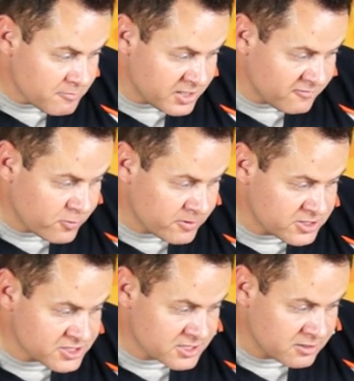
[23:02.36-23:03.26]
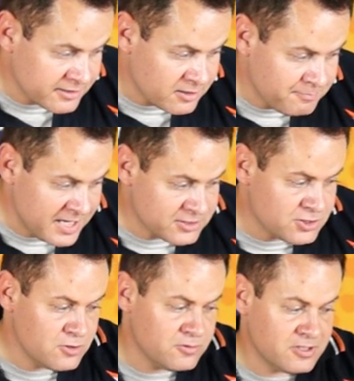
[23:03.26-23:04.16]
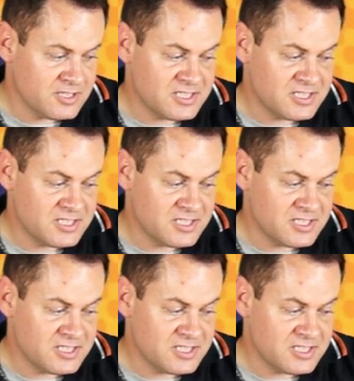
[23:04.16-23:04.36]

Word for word: But if we were to just click on bank 2, you can